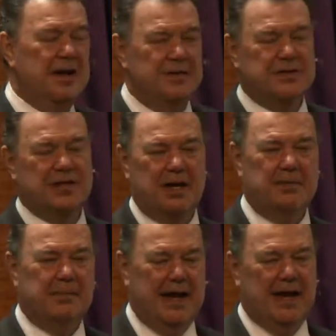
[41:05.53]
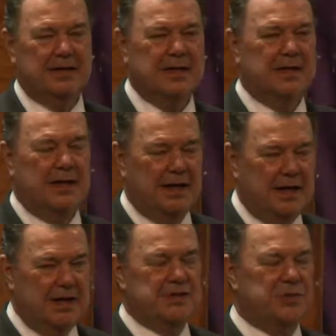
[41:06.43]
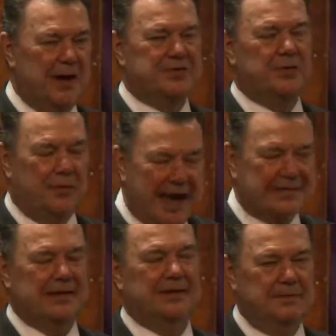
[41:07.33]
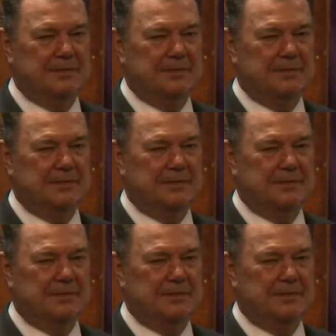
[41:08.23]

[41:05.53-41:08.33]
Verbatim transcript: the Son of Man is resurrected.